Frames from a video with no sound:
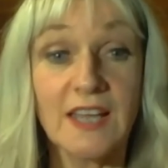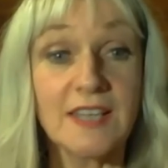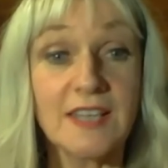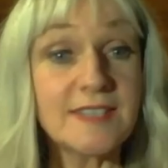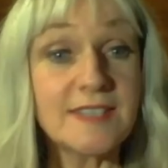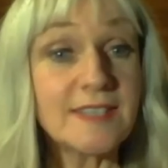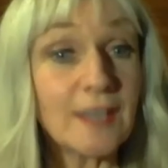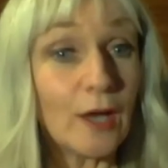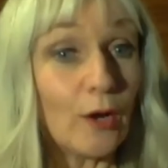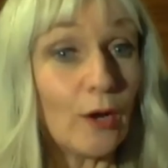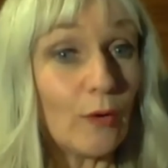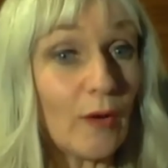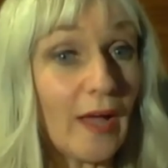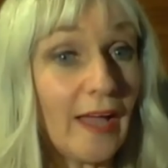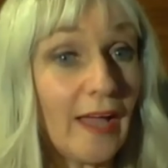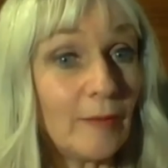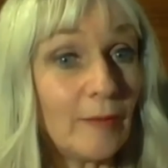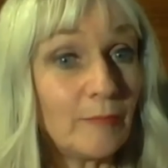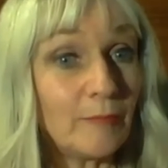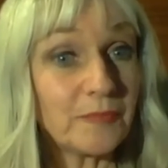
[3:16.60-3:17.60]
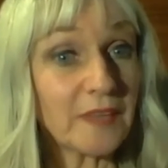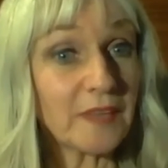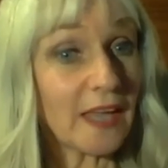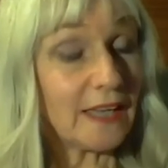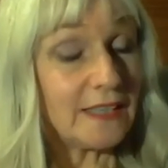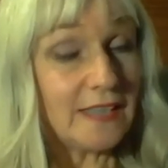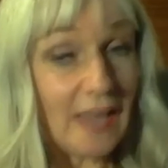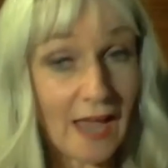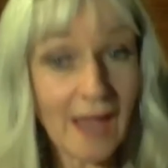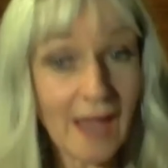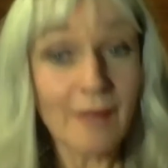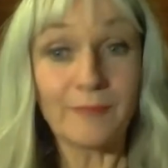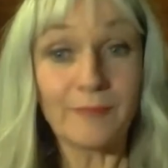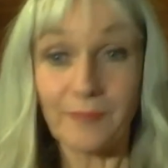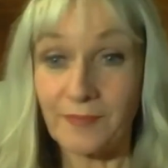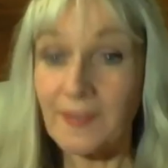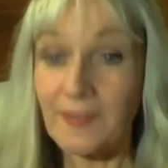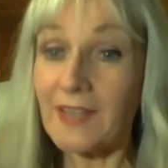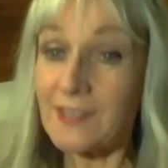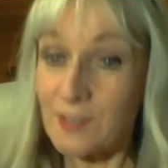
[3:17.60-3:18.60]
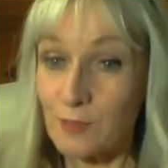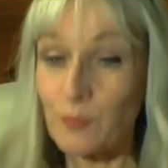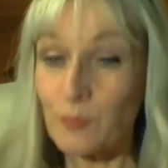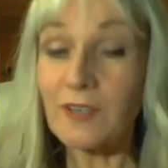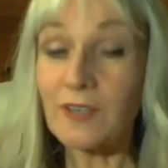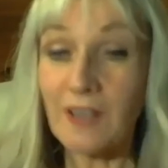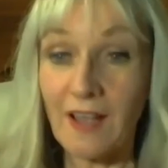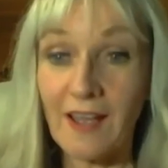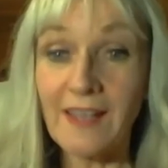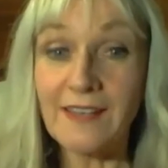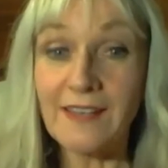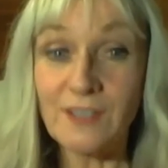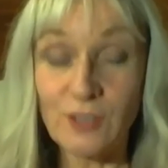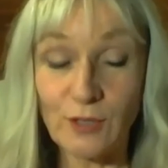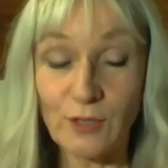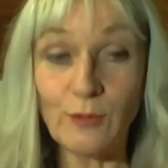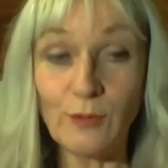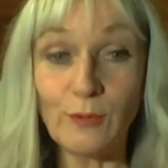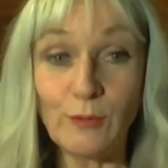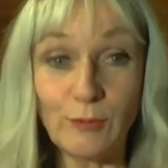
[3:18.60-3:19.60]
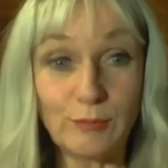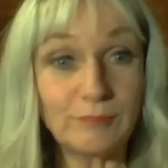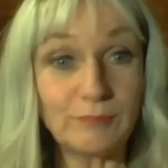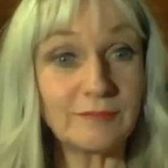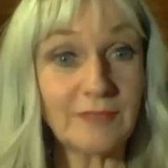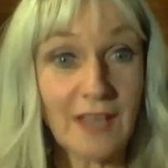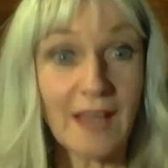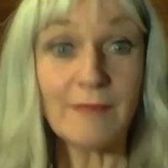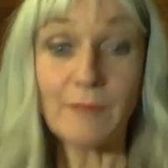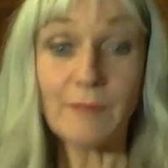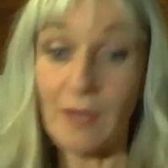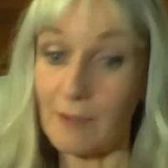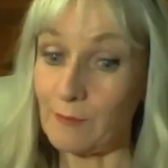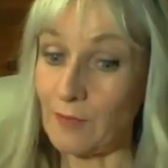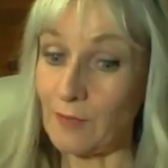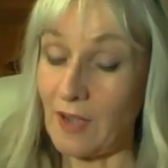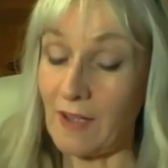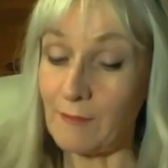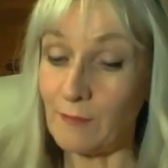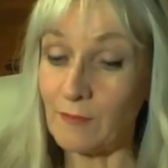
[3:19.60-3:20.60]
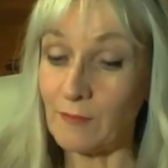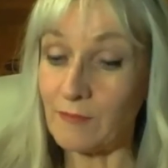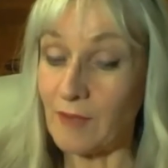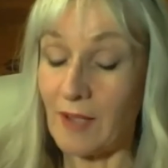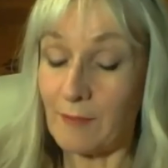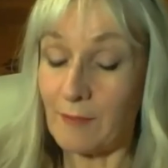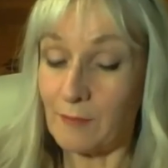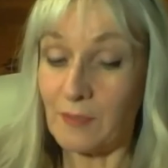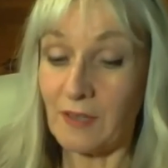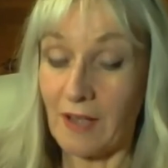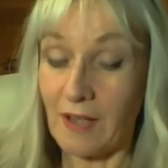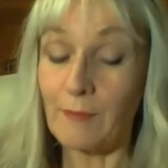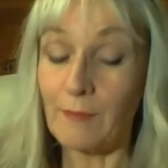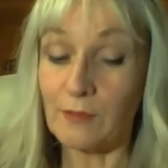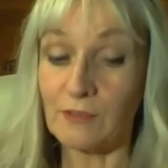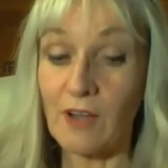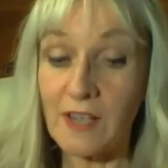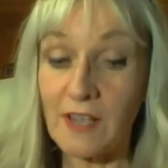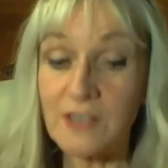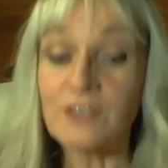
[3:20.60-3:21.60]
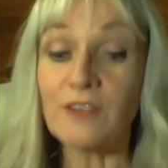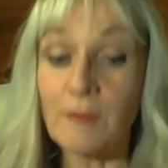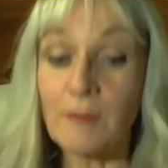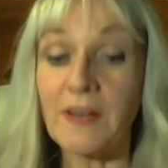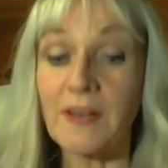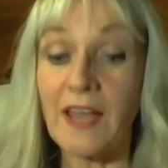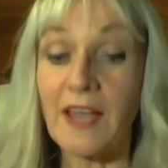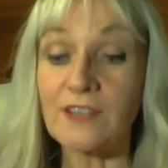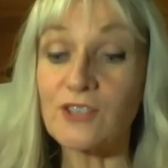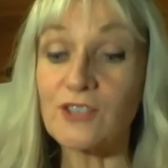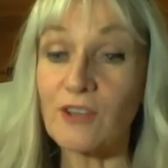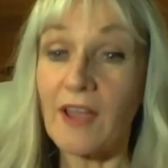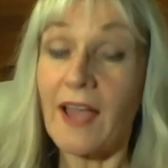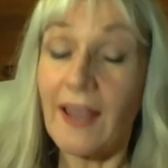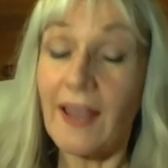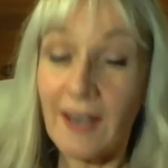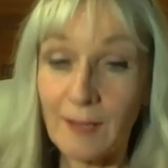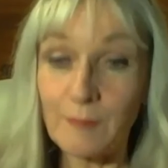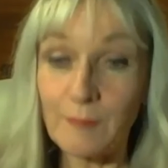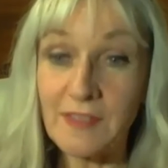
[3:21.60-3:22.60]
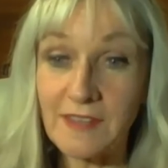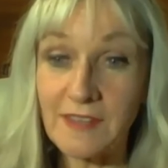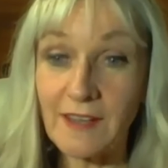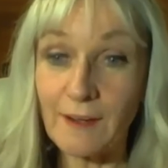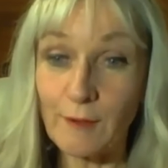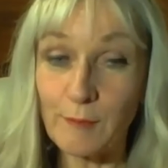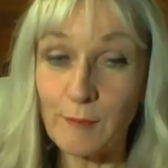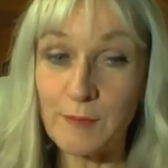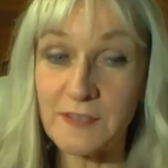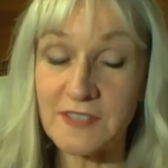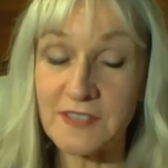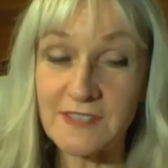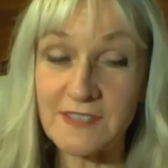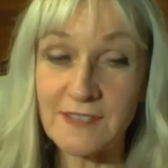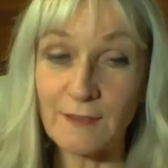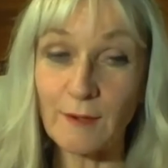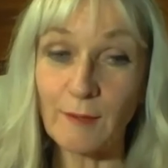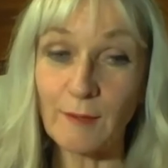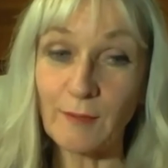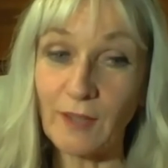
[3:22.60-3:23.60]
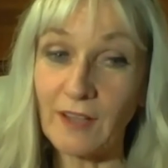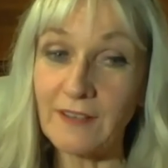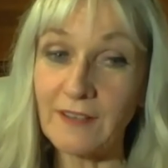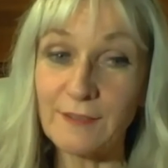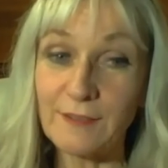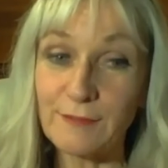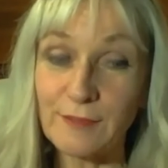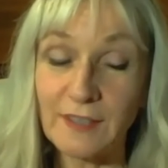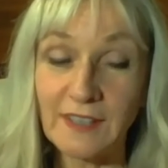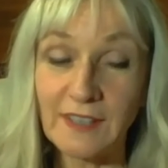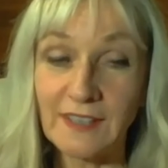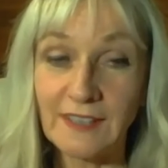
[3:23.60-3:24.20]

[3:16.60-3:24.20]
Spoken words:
So yeah, that's what I do. I'm a writer, I'm an actor, and I'm a therapist. So I'm kind of,